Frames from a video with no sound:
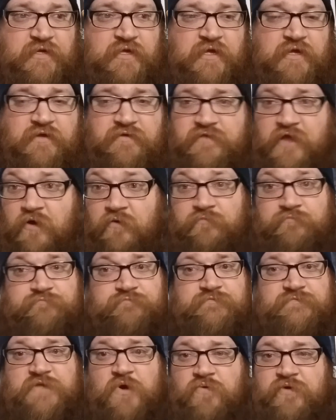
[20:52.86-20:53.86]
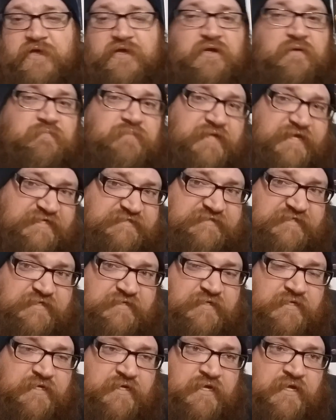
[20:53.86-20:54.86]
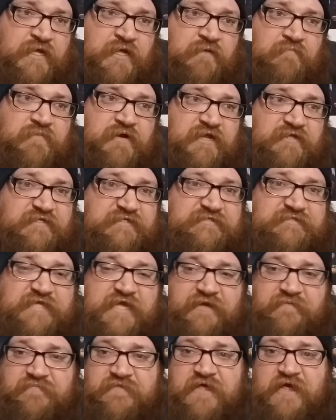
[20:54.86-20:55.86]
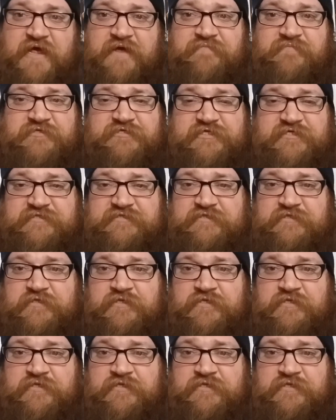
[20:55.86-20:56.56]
Don't get complacent, but at the same time, just